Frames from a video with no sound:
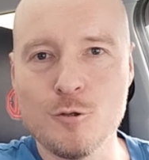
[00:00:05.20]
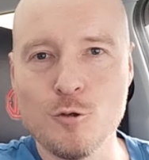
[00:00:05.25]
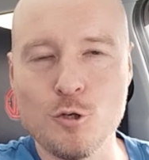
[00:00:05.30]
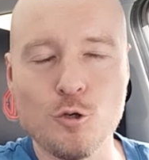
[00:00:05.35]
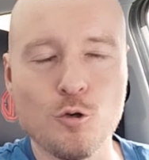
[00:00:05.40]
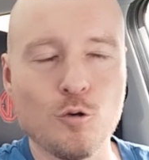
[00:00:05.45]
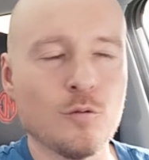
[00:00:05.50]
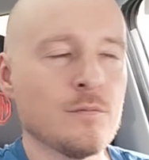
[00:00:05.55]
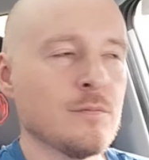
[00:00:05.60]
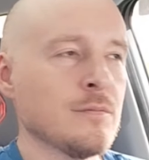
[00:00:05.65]
to
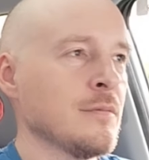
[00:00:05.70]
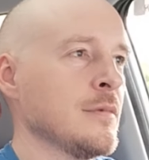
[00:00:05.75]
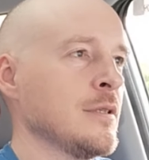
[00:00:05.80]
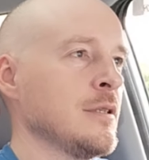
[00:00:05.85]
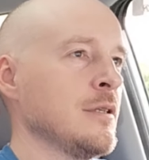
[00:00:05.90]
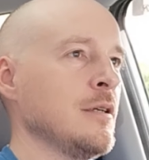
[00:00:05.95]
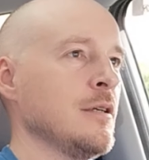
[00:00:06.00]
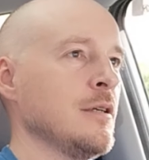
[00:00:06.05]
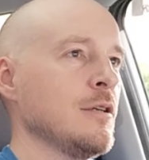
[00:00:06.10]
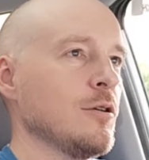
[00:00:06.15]
you.
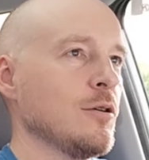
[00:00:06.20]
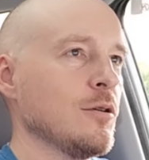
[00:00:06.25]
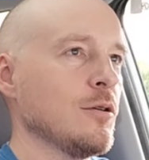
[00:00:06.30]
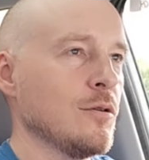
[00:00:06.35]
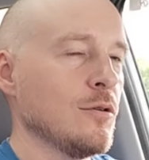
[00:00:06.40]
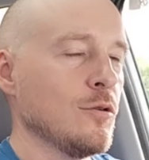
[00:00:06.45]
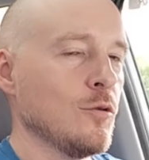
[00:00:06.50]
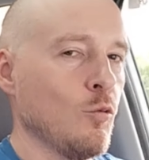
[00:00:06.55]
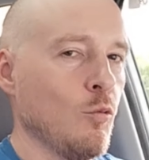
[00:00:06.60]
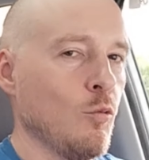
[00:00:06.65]

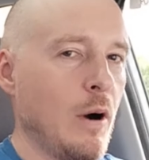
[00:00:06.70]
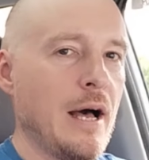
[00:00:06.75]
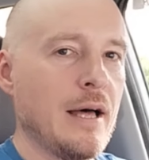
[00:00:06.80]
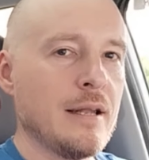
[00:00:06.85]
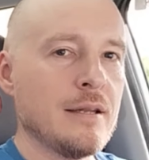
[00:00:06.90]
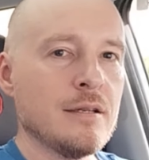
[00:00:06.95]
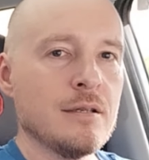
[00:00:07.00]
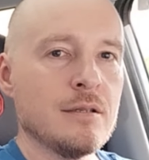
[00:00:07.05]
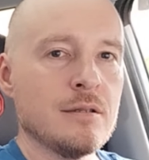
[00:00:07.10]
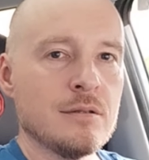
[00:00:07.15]

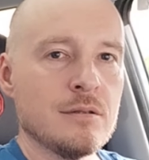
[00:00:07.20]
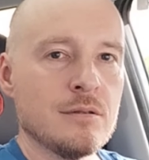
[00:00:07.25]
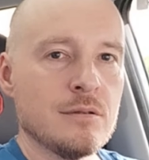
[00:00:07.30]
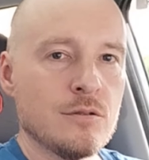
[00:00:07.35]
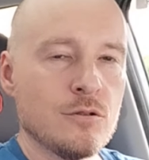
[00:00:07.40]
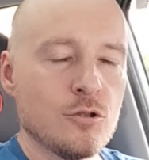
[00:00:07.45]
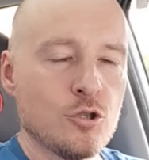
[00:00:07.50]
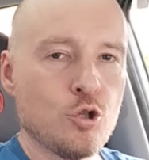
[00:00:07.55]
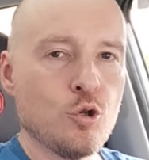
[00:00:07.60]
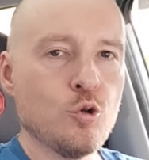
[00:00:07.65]
1,
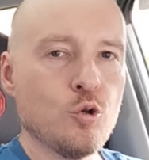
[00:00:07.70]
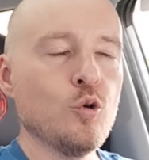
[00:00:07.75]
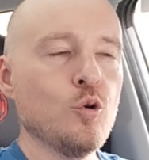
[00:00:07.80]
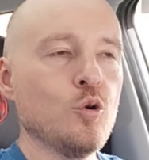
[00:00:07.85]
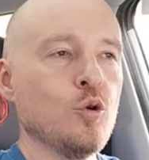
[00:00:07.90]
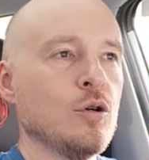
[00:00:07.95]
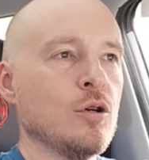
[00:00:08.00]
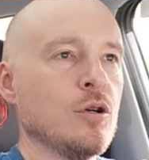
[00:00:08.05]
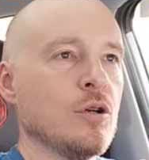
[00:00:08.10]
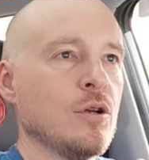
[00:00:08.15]

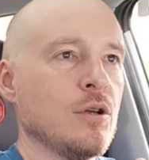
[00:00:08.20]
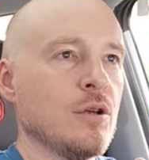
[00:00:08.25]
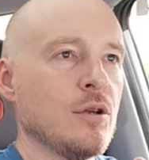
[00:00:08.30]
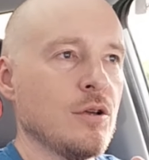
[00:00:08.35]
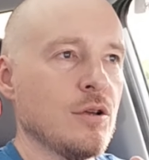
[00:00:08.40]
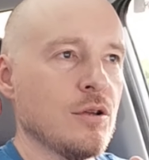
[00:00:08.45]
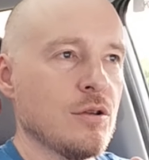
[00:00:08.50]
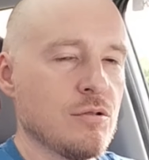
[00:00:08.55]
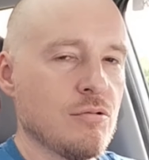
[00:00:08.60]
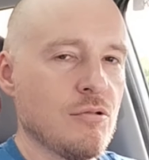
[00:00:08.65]
2,
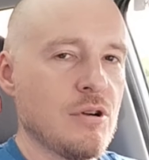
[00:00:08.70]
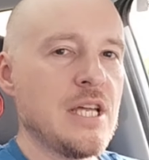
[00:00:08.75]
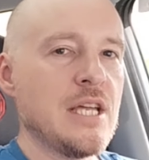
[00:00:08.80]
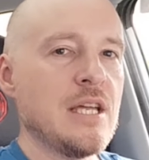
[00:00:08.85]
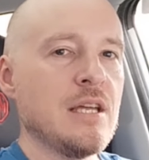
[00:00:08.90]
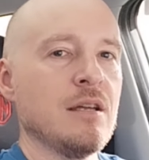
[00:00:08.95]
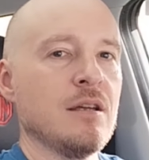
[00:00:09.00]
3.